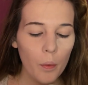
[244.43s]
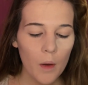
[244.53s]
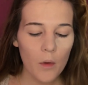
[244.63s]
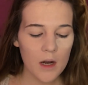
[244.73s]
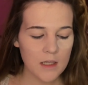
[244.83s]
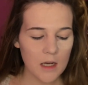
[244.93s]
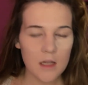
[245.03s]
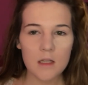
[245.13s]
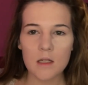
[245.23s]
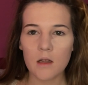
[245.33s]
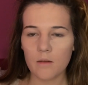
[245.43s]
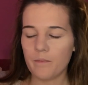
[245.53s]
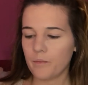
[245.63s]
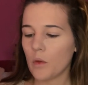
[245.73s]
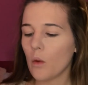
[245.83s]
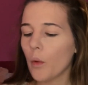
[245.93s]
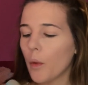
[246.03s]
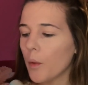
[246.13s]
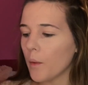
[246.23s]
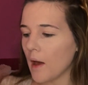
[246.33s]
And what it does is it
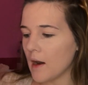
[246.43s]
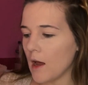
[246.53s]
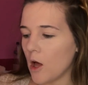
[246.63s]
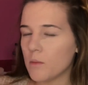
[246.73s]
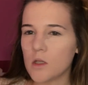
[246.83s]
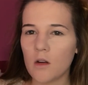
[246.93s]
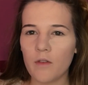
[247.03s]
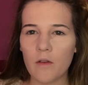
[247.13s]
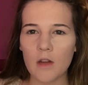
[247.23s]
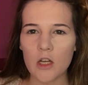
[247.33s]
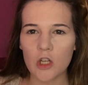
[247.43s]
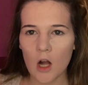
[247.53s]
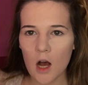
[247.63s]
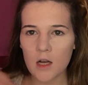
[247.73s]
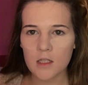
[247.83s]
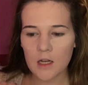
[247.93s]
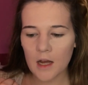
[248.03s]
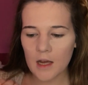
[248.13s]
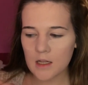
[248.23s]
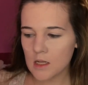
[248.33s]
kind of helps your foundation
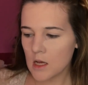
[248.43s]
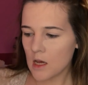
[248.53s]
oxidize,